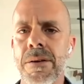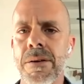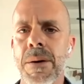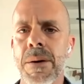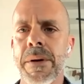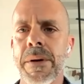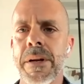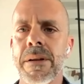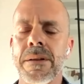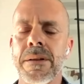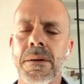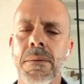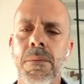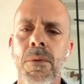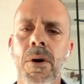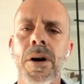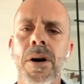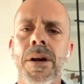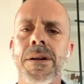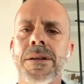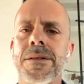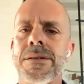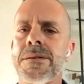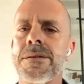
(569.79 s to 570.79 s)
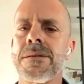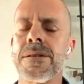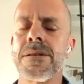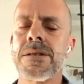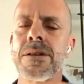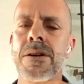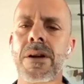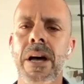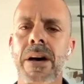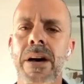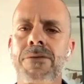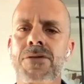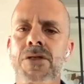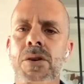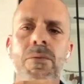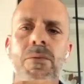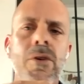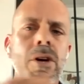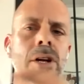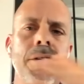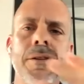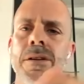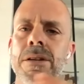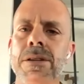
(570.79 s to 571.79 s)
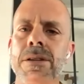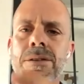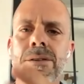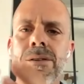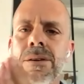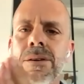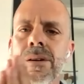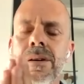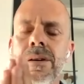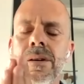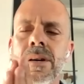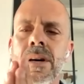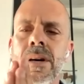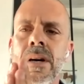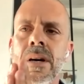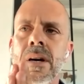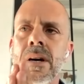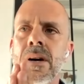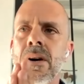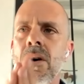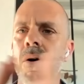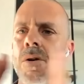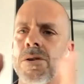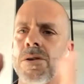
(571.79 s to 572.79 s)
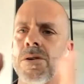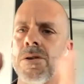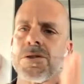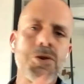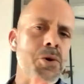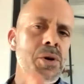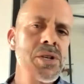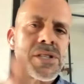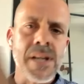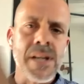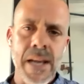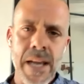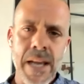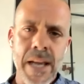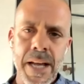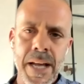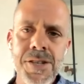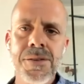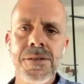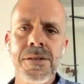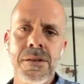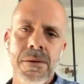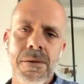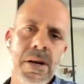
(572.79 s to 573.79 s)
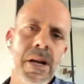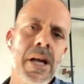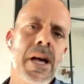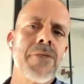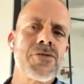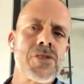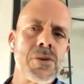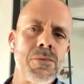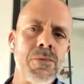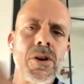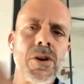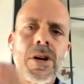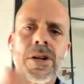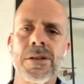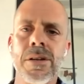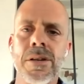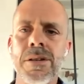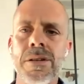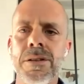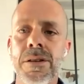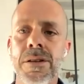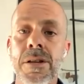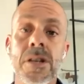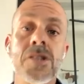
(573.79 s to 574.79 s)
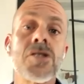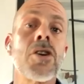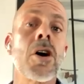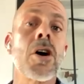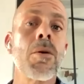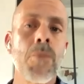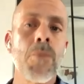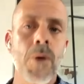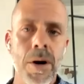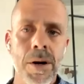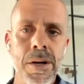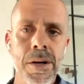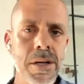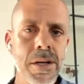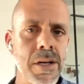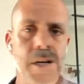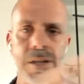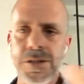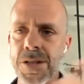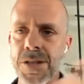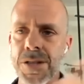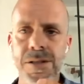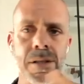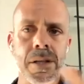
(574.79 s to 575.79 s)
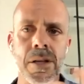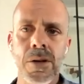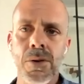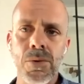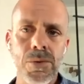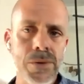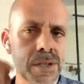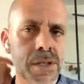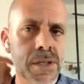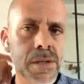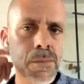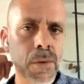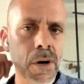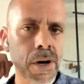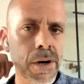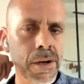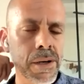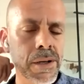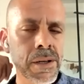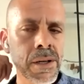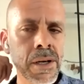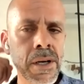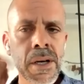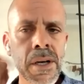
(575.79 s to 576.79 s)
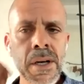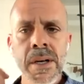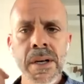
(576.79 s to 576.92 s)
I mean, the markets is going to have some volatility. Also, U.S. elections, they're going to have some volatility in the stock market, not just in the currency market.